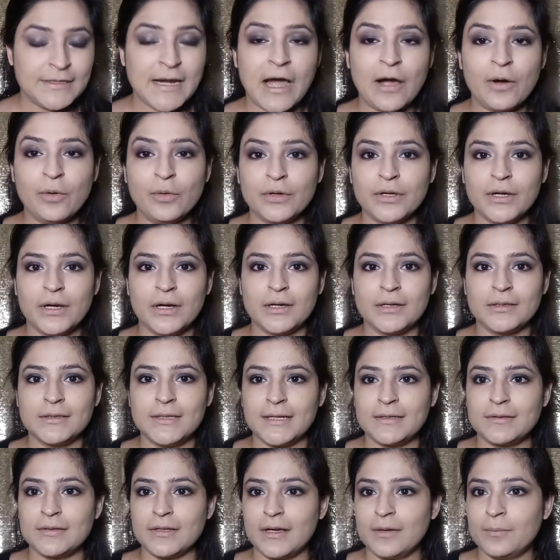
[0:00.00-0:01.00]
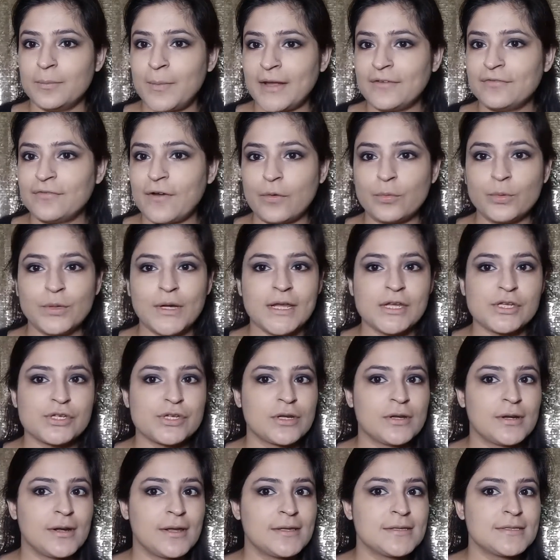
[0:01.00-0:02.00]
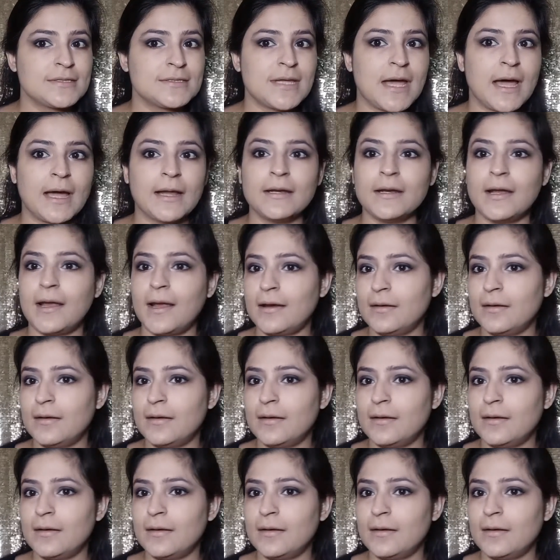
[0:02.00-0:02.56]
Now that my foundation is done